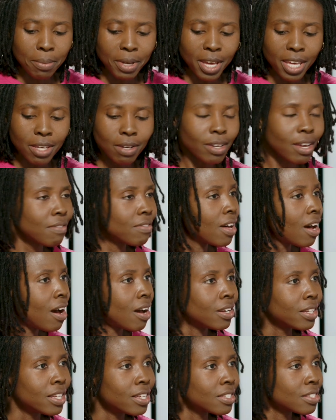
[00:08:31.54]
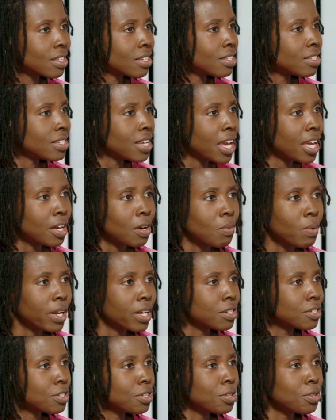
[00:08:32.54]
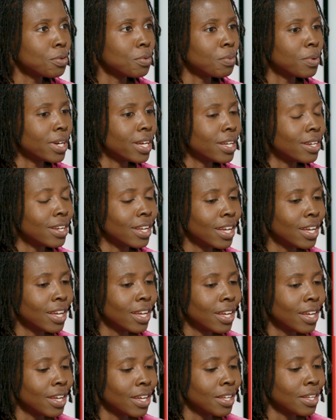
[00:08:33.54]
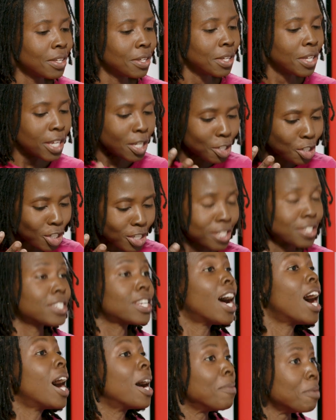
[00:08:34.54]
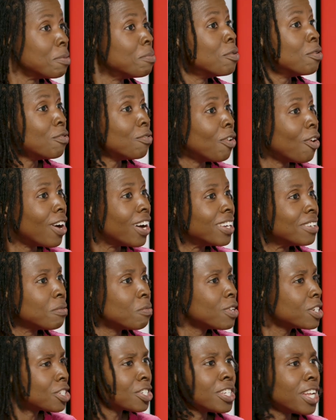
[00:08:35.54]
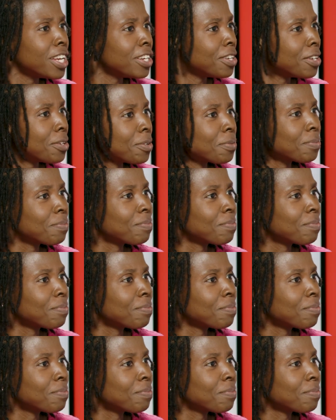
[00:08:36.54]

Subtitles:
can you give the audience a takeaway or two when it's just time to move on? What should they do?